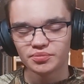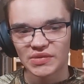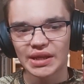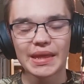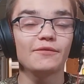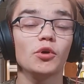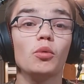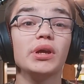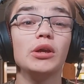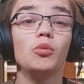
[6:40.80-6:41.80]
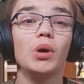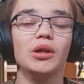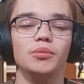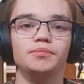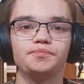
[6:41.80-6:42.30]
take that for what you
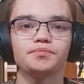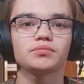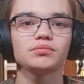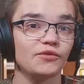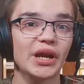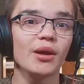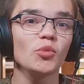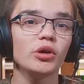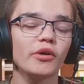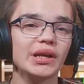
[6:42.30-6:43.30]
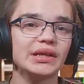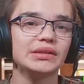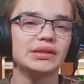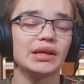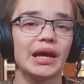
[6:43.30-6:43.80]
will. For now, I'm going to go ahead
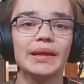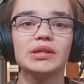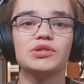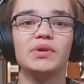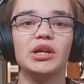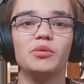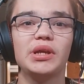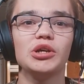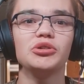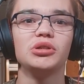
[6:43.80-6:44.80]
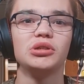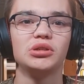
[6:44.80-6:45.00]
and to end this video here.